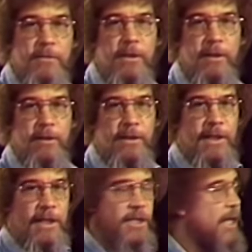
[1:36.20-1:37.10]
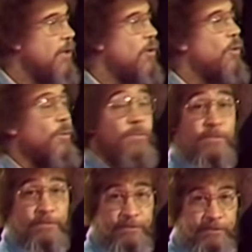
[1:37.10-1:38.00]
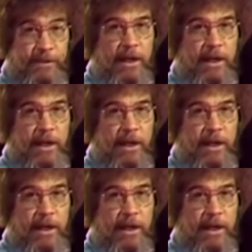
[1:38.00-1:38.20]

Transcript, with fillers: of here. It's in you. And has more